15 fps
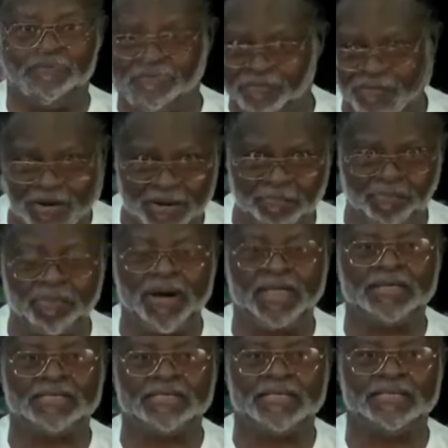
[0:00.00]
free
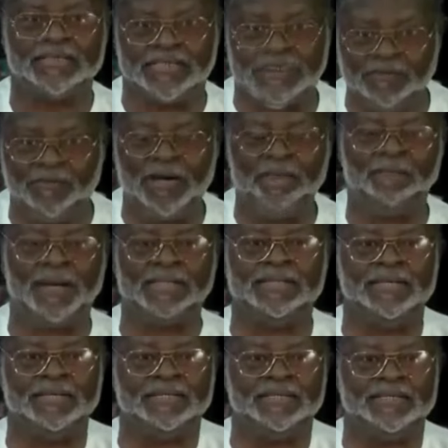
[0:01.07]
press, civil
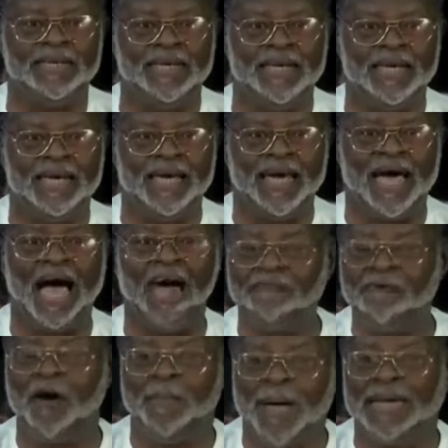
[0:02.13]
liberties, are
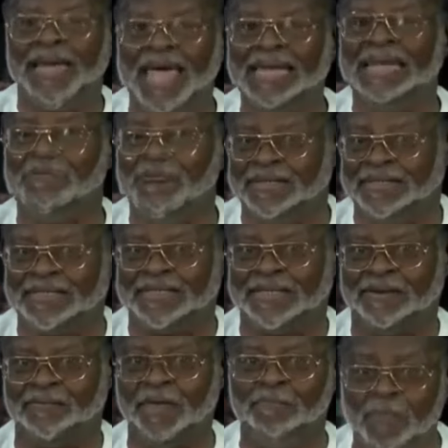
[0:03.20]
formal
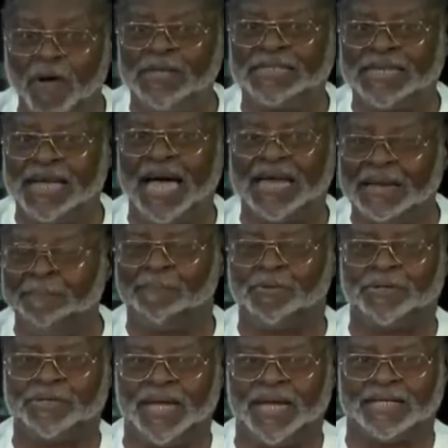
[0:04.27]
elements we must guard and
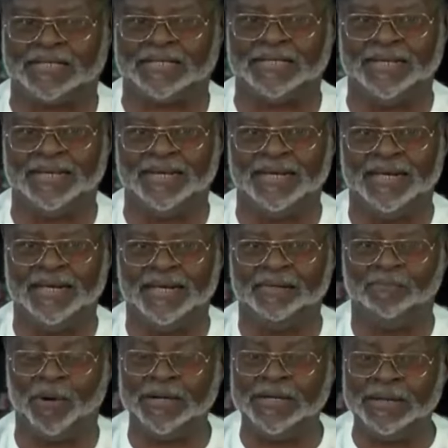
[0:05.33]
protect.
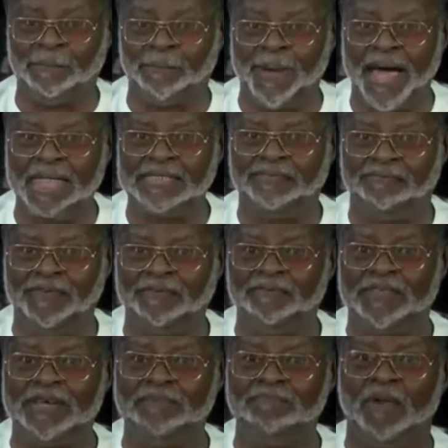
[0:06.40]
But in the past
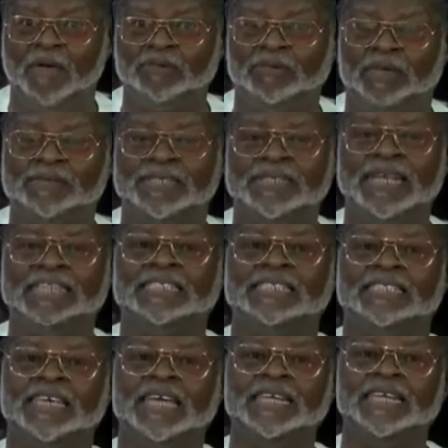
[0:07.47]
15 months, we have seen a
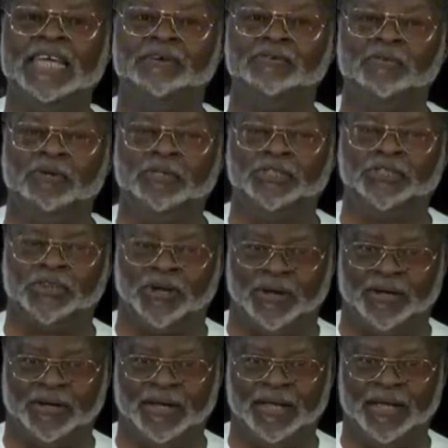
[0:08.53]
steady
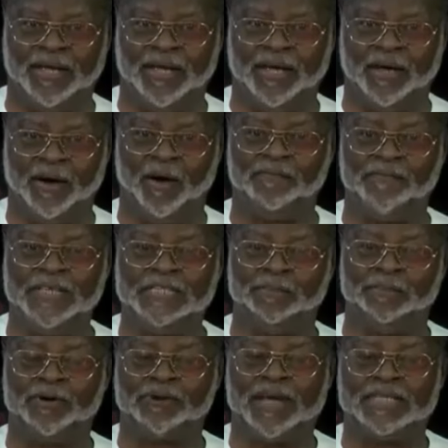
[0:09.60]
erosion of these
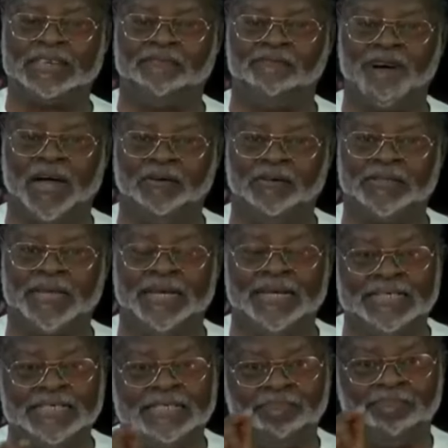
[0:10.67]
democratic values, and
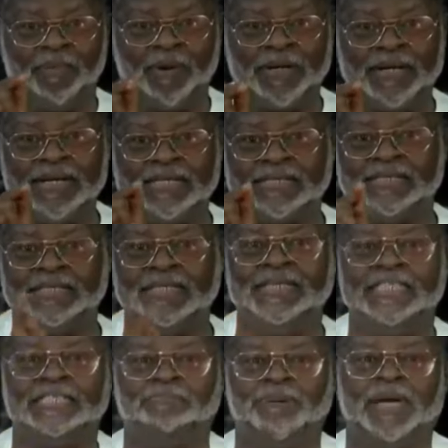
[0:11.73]
it is important that
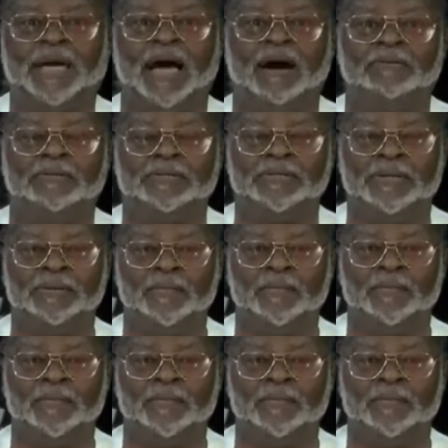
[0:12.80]
citizens speak out.